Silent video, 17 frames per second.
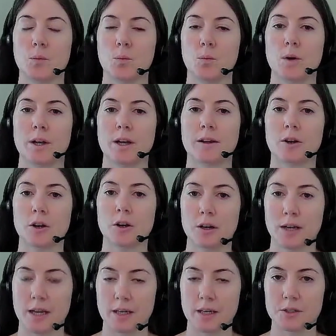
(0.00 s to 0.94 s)
what I
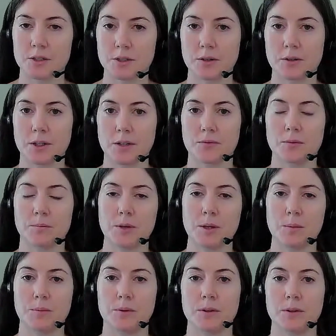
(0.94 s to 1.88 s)
heard anecdotally from
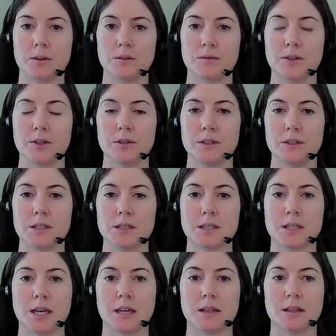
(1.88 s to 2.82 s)
people in the field
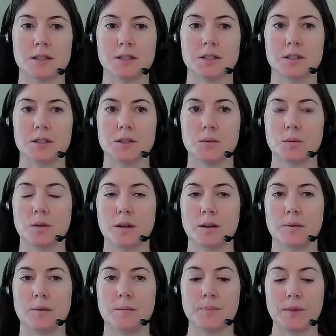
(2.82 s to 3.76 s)
is that this is
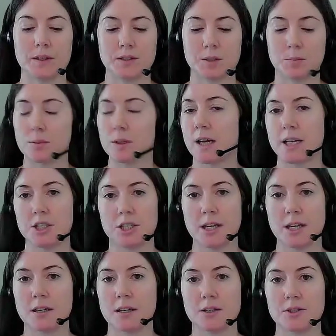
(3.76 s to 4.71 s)
supply
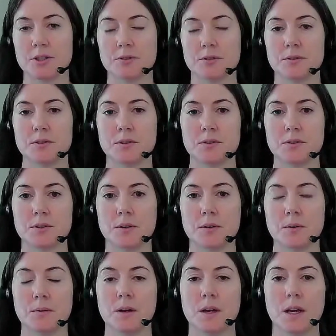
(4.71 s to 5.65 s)
chain issues.
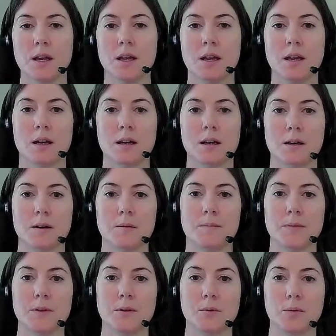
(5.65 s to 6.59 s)
So,
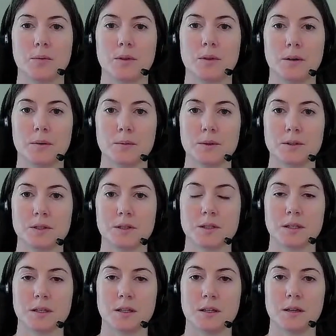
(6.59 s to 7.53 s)
there was,